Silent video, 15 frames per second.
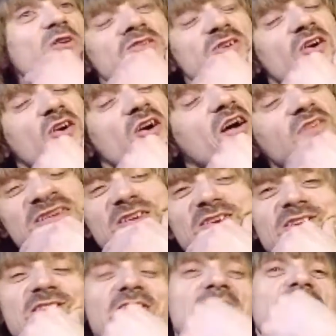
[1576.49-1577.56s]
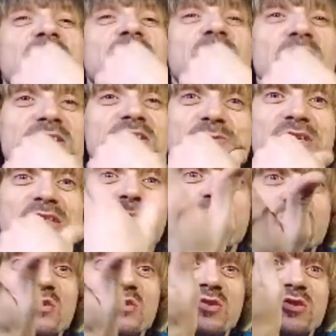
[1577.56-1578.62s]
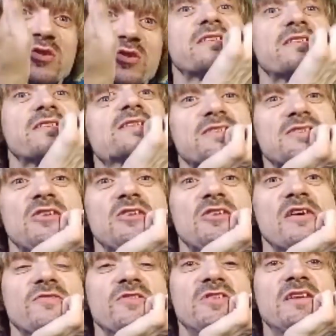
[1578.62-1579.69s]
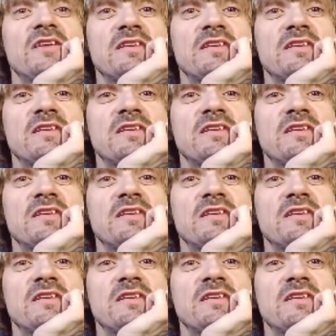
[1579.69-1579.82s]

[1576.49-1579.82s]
often in class because he went to Mr. Donut to get his coffee.